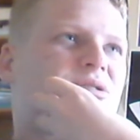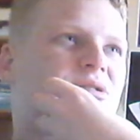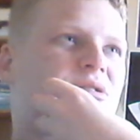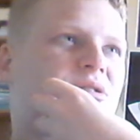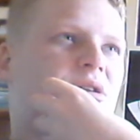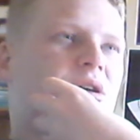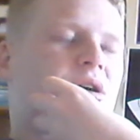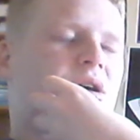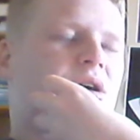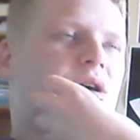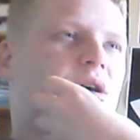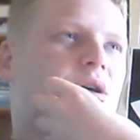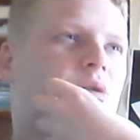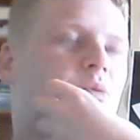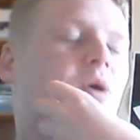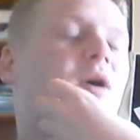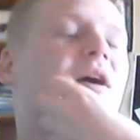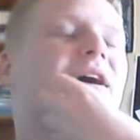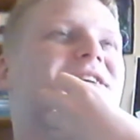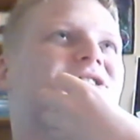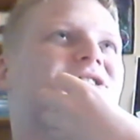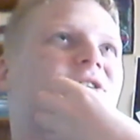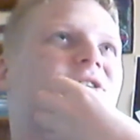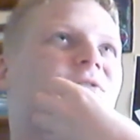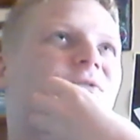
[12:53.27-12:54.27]

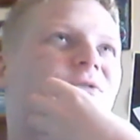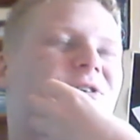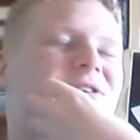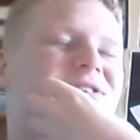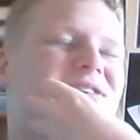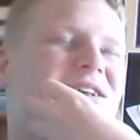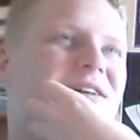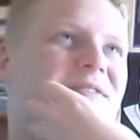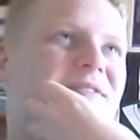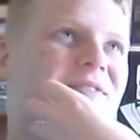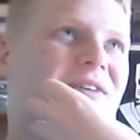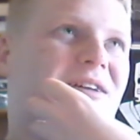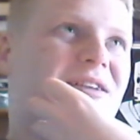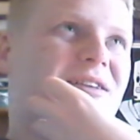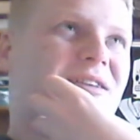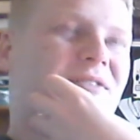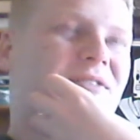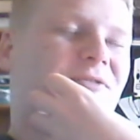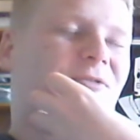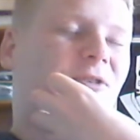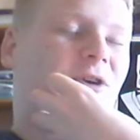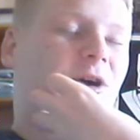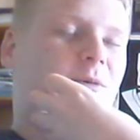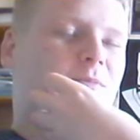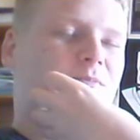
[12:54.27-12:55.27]
HK-47
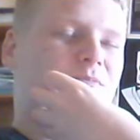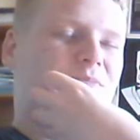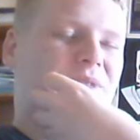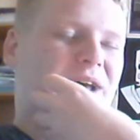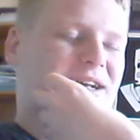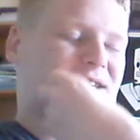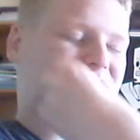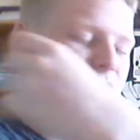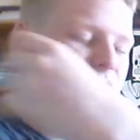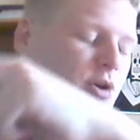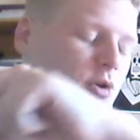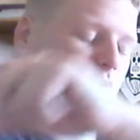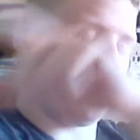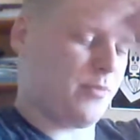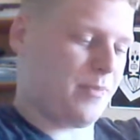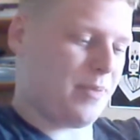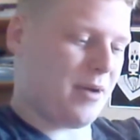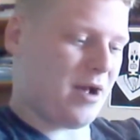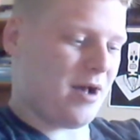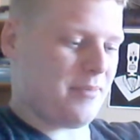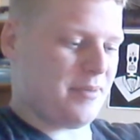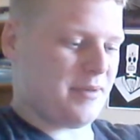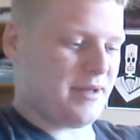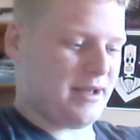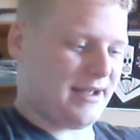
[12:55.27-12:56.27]
from Knights of the Old
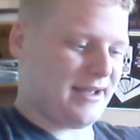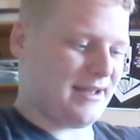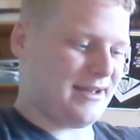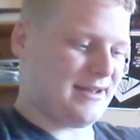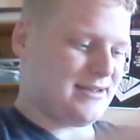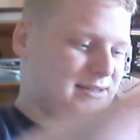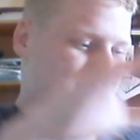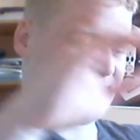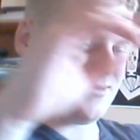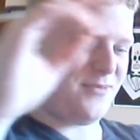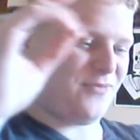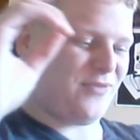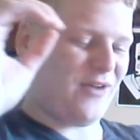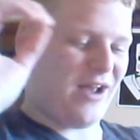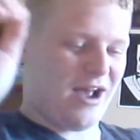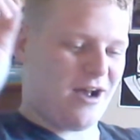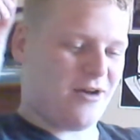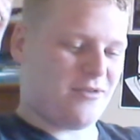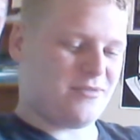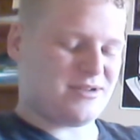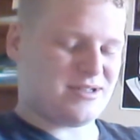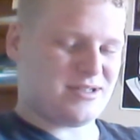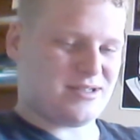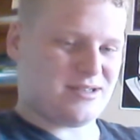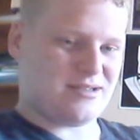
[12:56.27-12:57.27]
Republic is
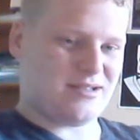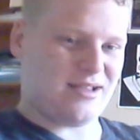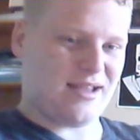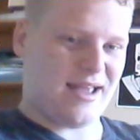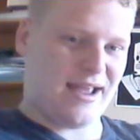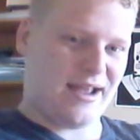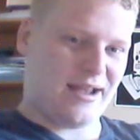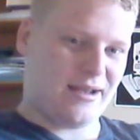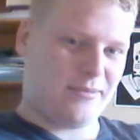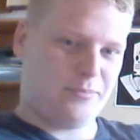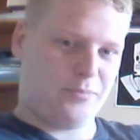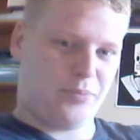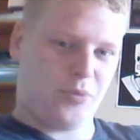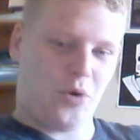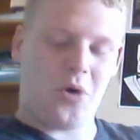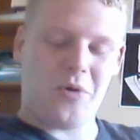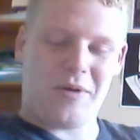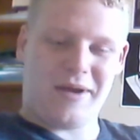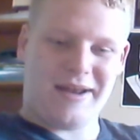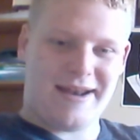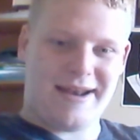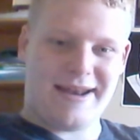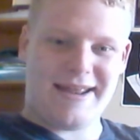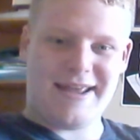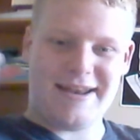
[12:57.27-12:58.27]
found
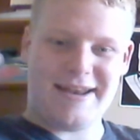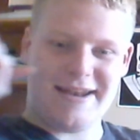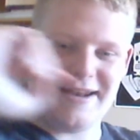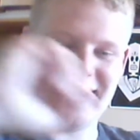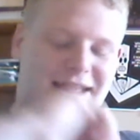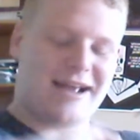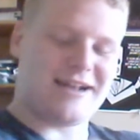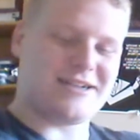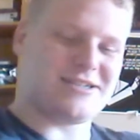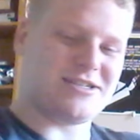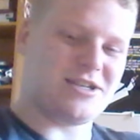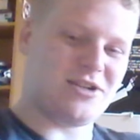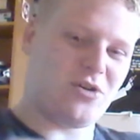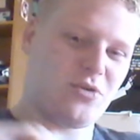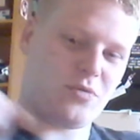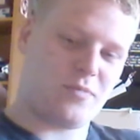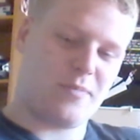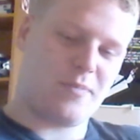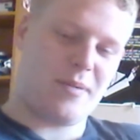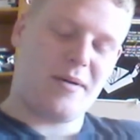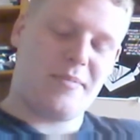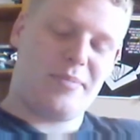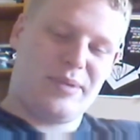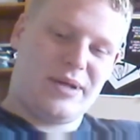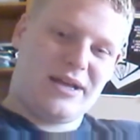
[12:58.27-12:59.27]
broken in Knights of the Old
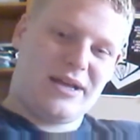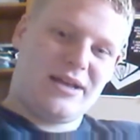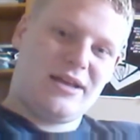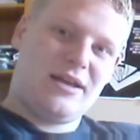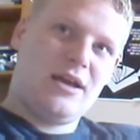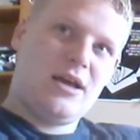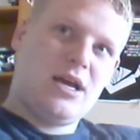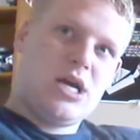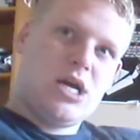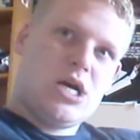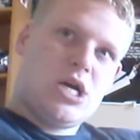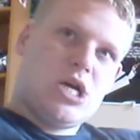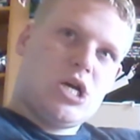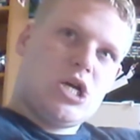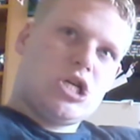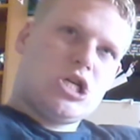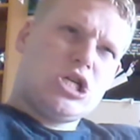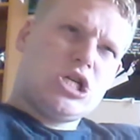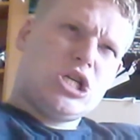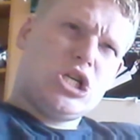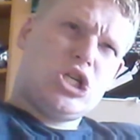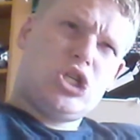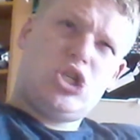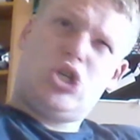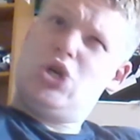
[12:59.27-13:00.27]
Republic
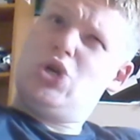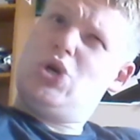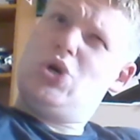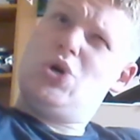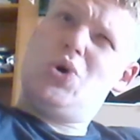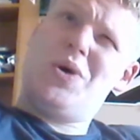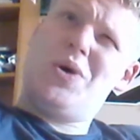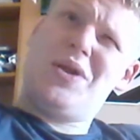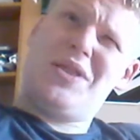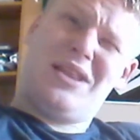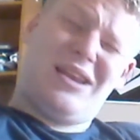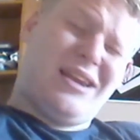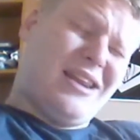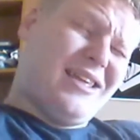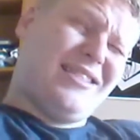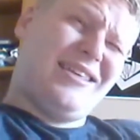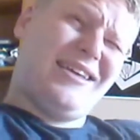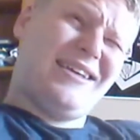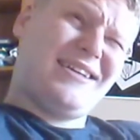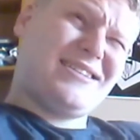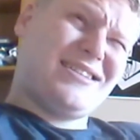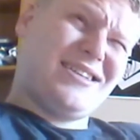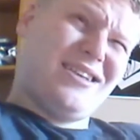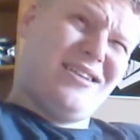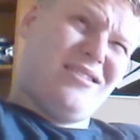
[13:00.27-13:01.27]
2, and then I
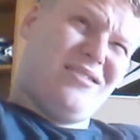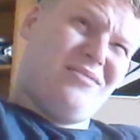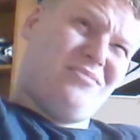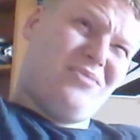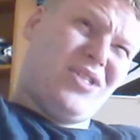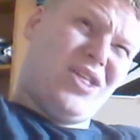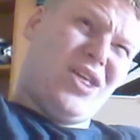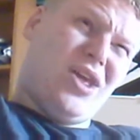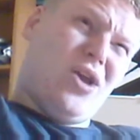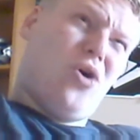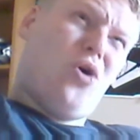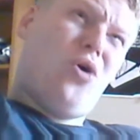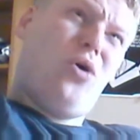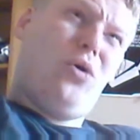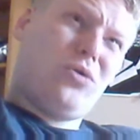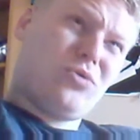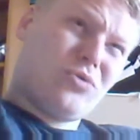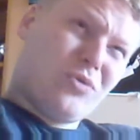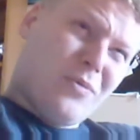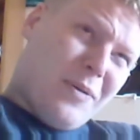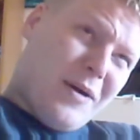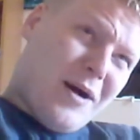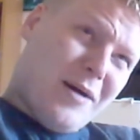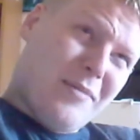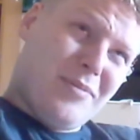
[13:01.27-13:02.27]
think he's in the Old
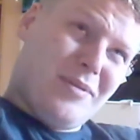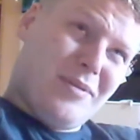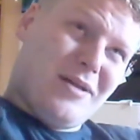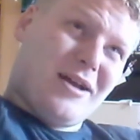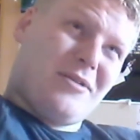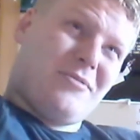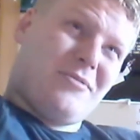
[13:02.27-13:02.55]
Republic,